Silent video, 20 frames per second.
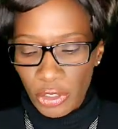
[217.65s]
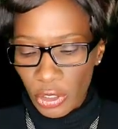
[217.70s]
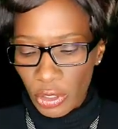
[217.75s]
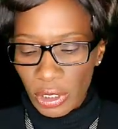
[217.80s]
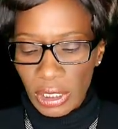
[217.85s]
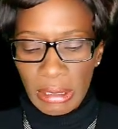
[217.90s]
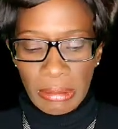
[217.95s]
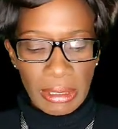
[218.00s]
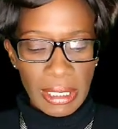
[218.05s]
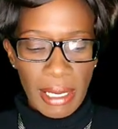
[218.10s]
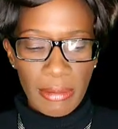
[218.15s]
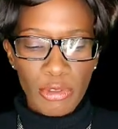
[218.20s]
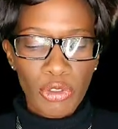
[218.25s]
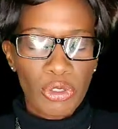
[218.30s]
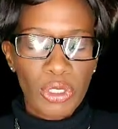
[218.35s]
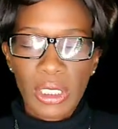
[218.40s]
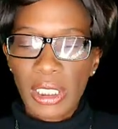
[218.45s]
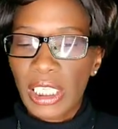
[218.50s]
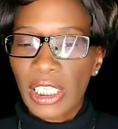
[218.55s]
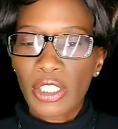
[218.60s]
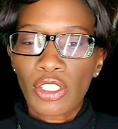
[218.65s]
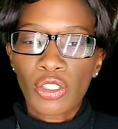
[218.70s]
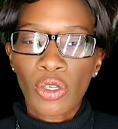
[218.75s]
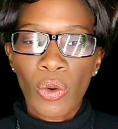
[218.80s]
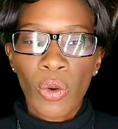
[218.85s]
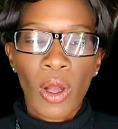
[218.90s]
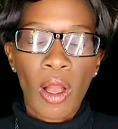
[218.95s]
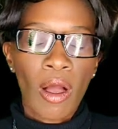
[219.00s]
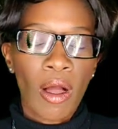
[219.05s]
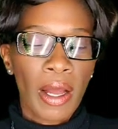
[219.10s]
You know, sometimes you just get
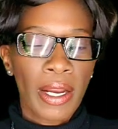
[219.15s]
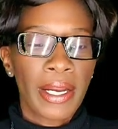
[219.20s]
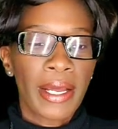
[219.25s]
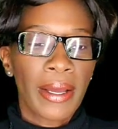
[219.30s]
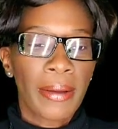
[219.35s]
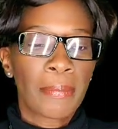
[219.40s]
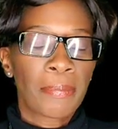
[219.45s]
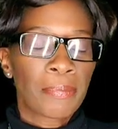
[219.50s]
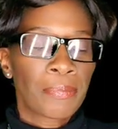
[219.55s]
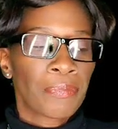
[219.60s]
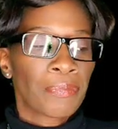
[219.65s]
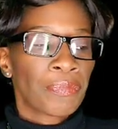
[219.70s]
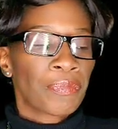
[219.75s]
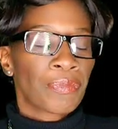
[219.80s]
so caught up